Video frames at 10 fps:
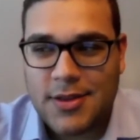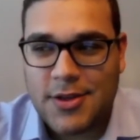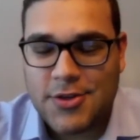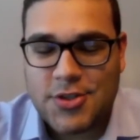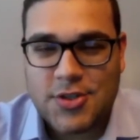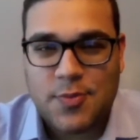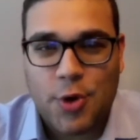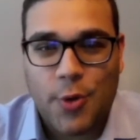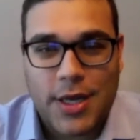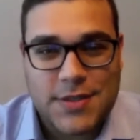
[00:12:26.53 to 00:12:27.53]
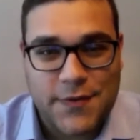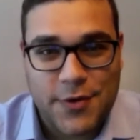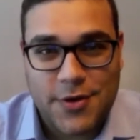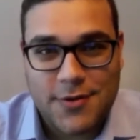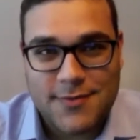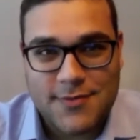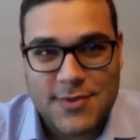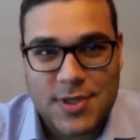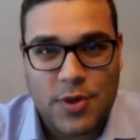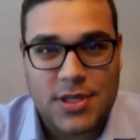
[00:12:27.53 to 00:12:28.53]
there's just more ways for
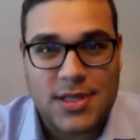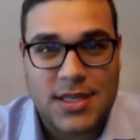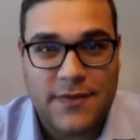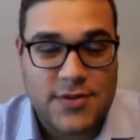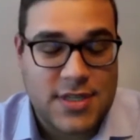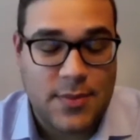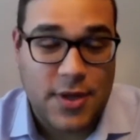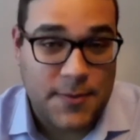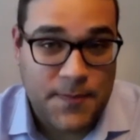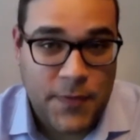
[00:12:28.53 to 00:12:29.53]
someone to leave out something.